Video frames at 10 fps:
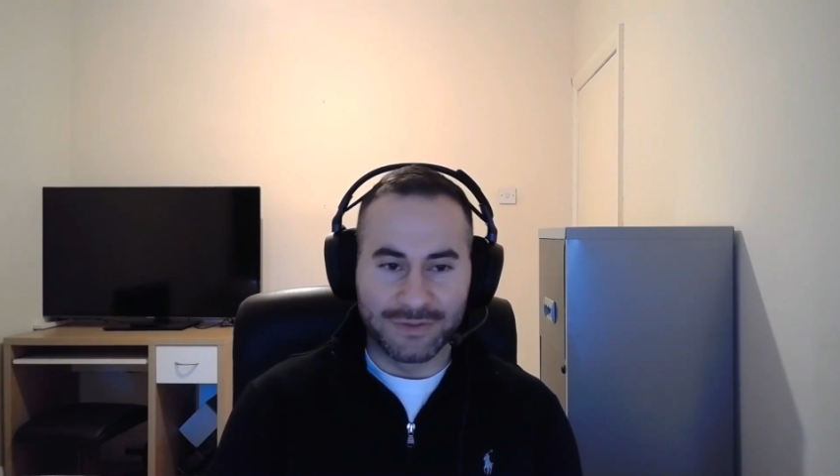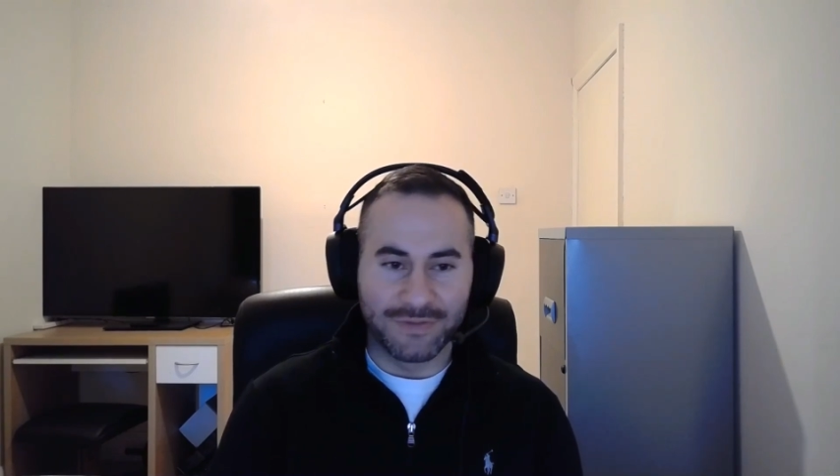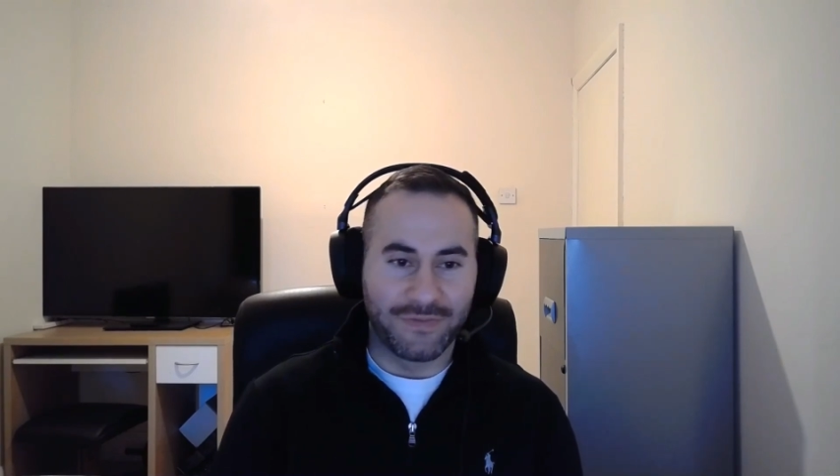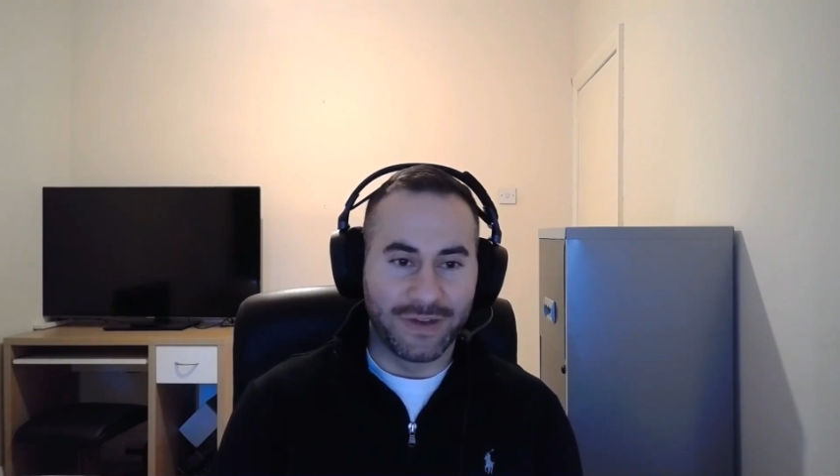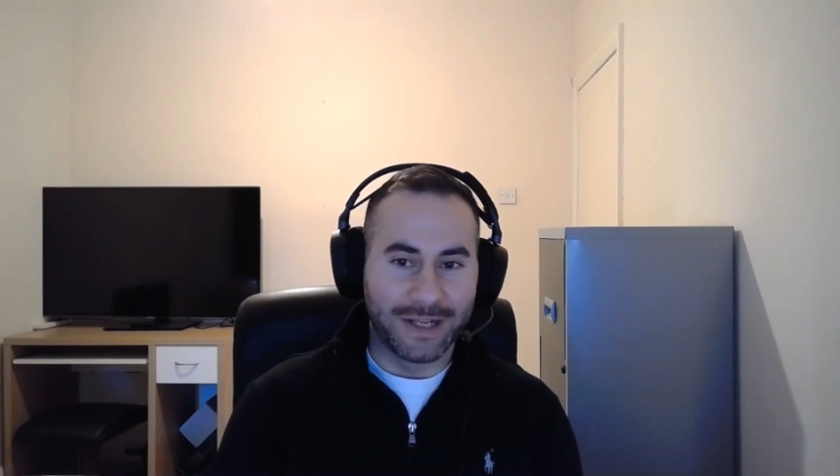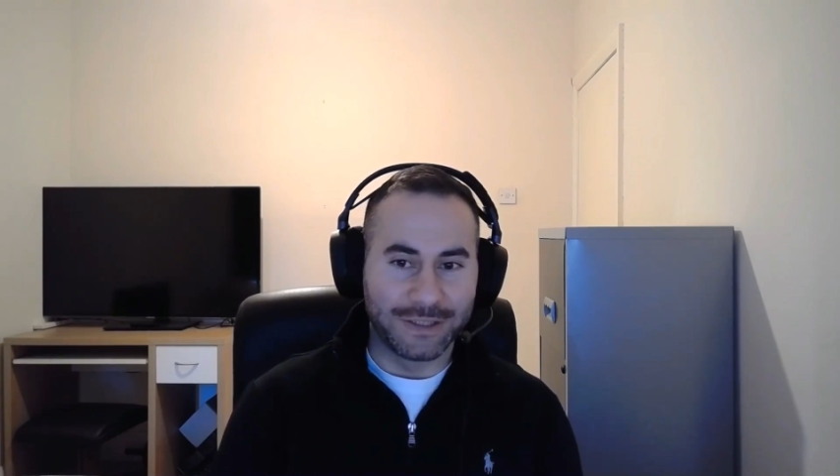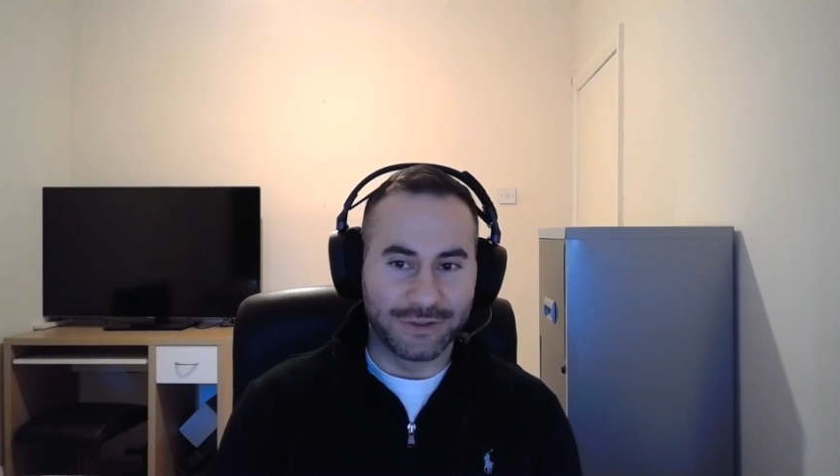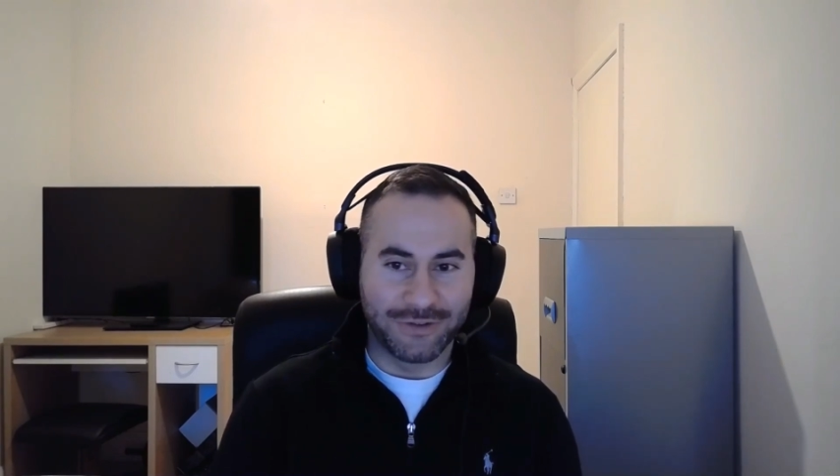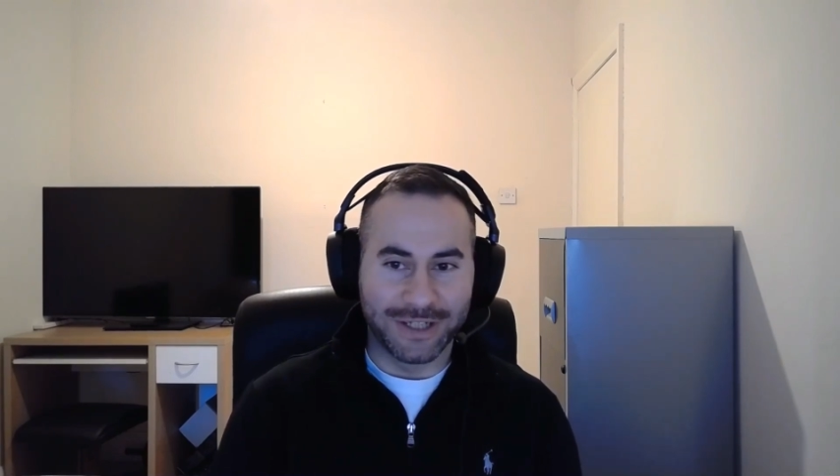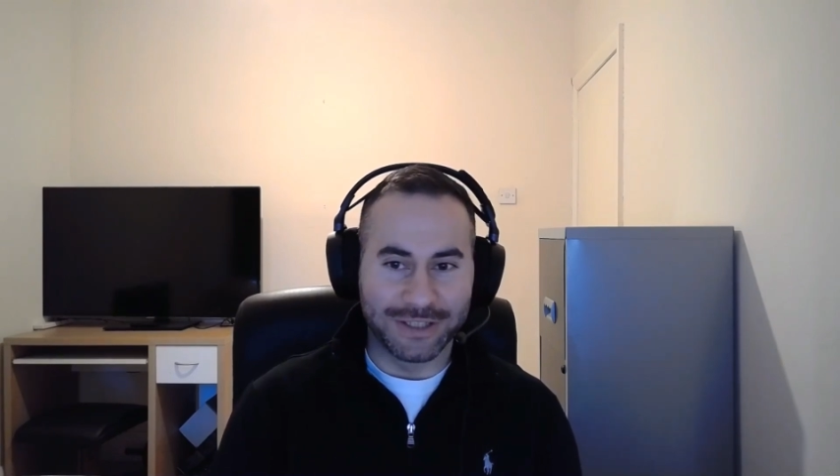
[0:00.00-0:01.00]
There was a
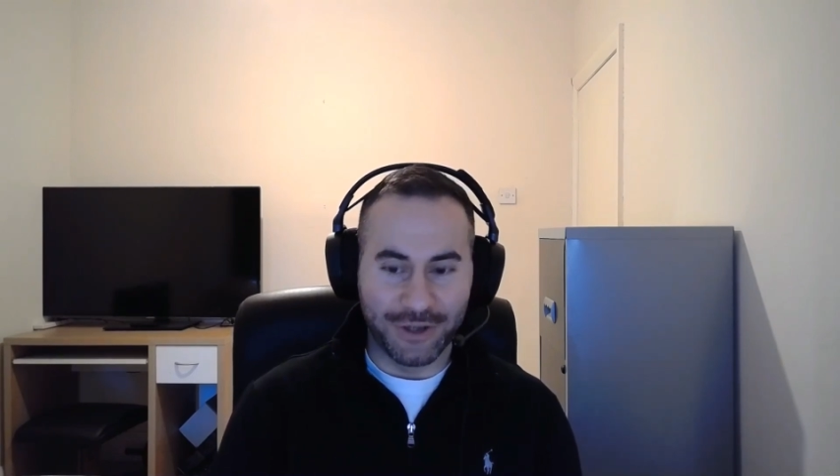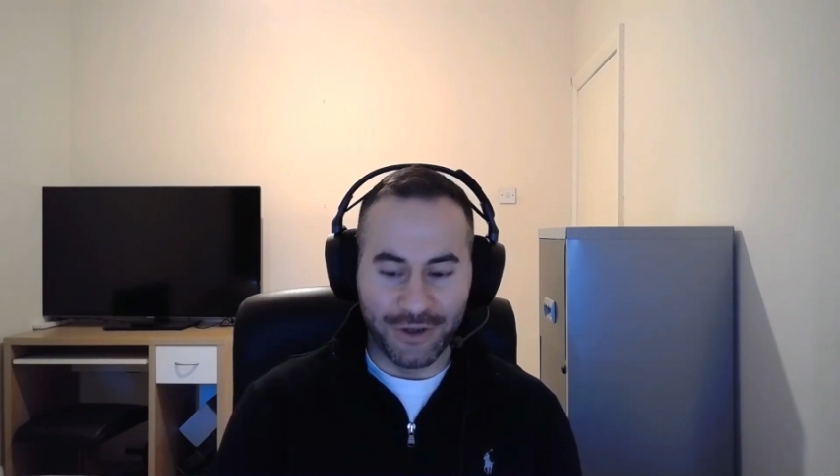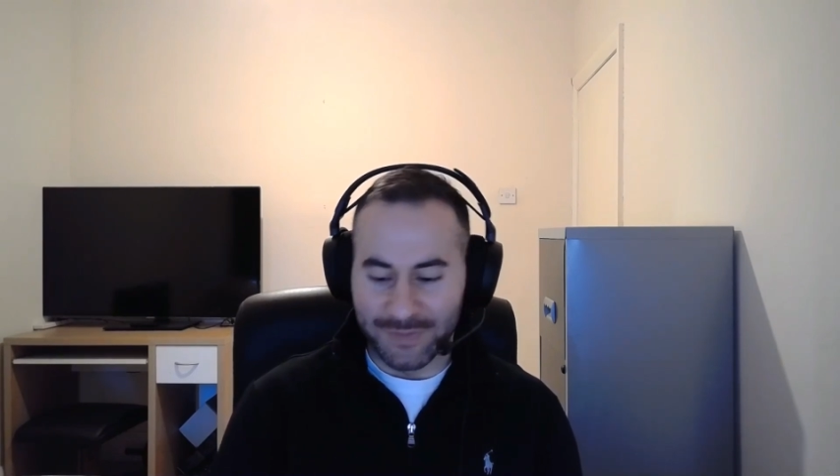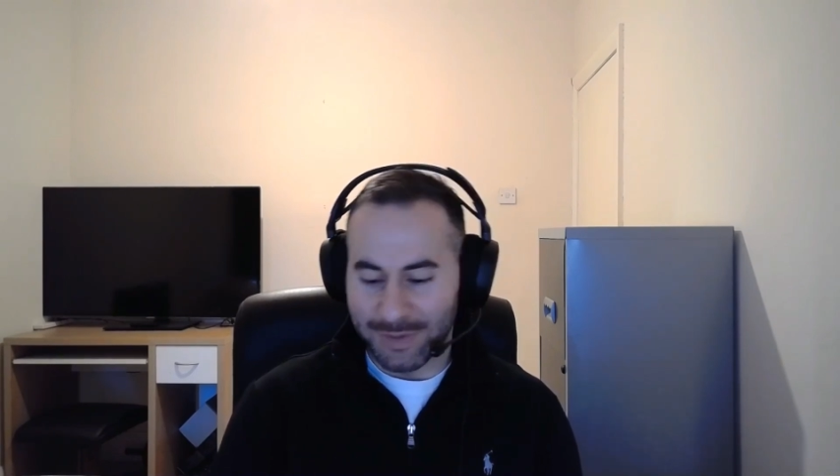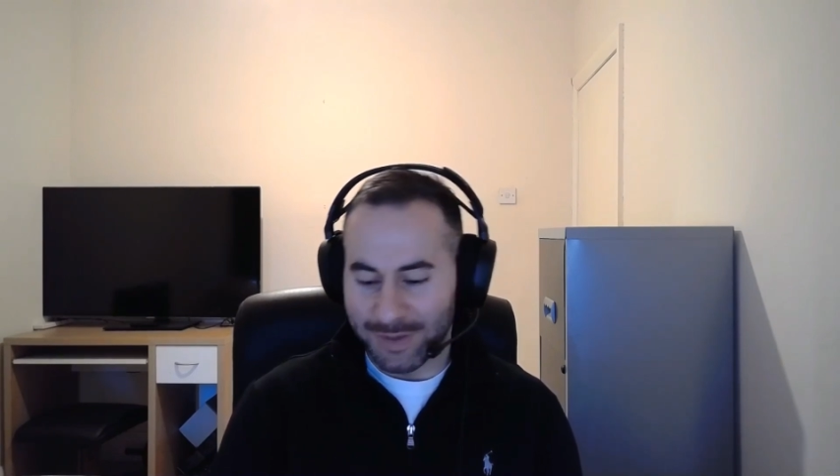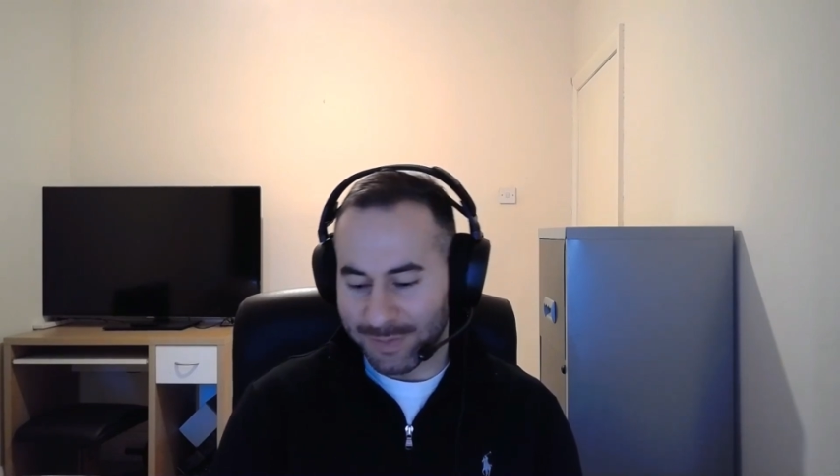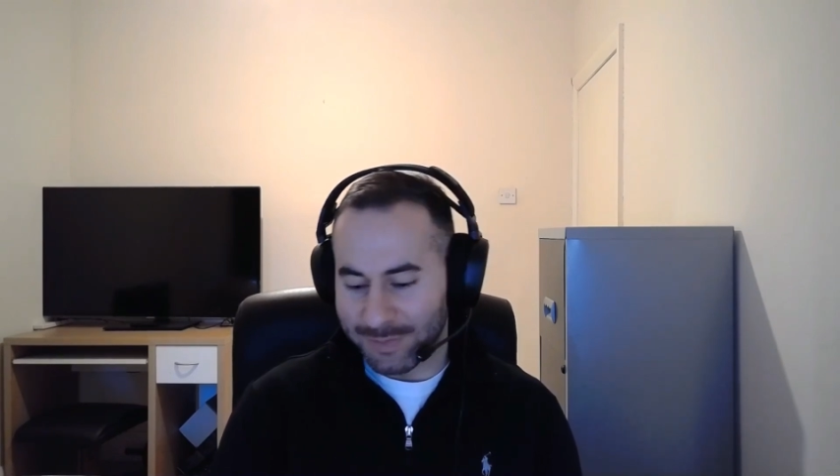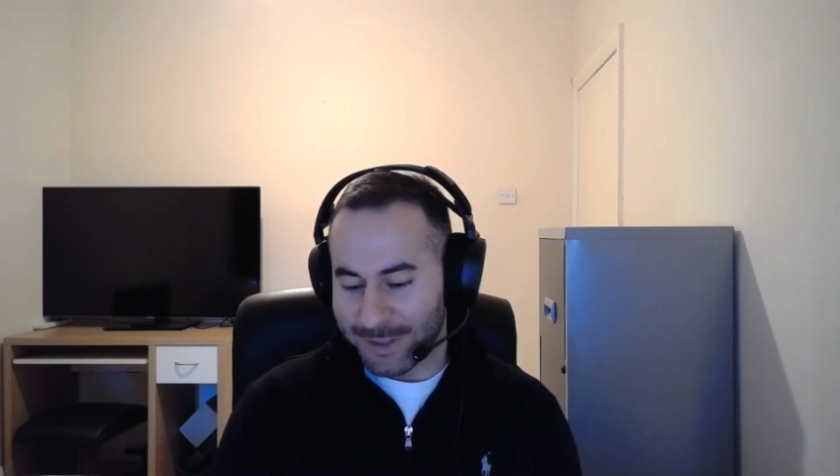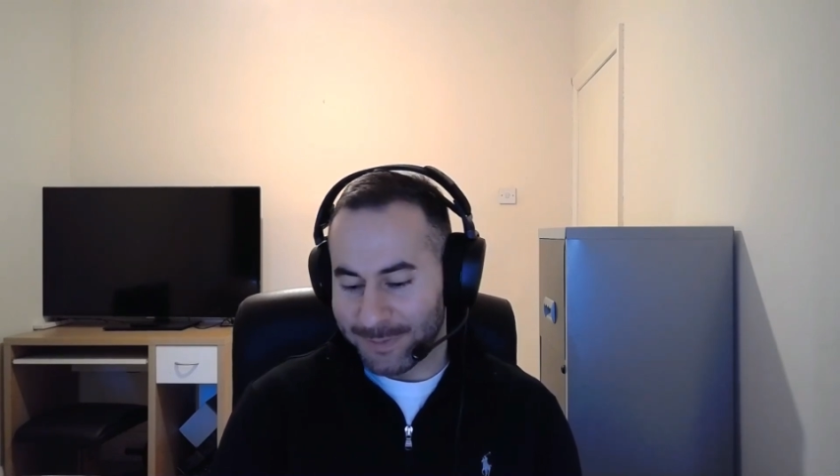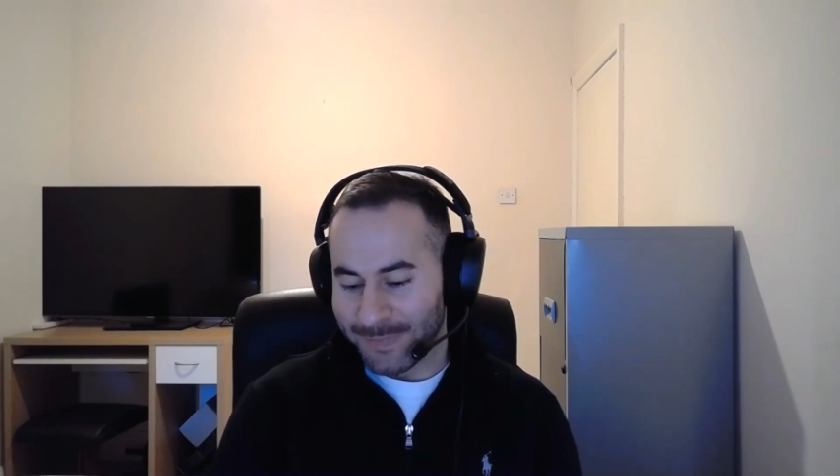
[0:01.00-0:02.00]
financial crash, COVID, blah, blah,
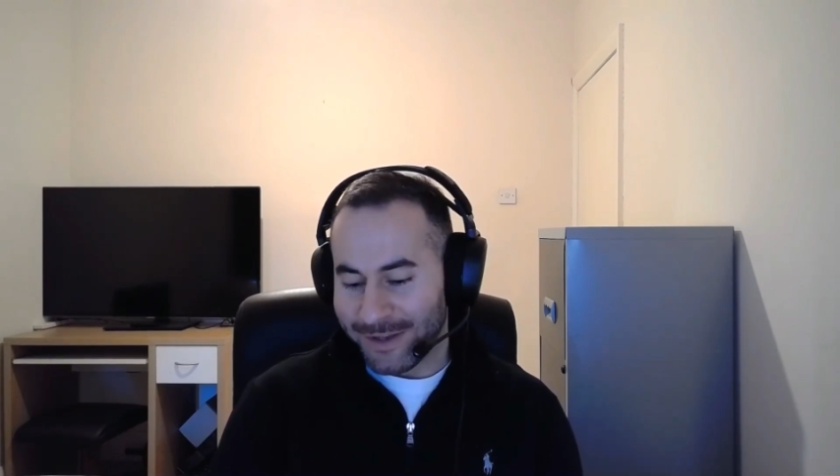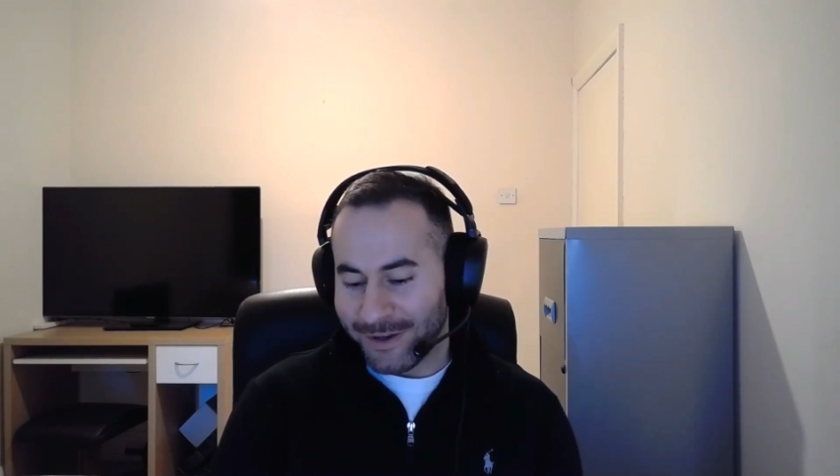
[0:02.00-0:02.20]
blah.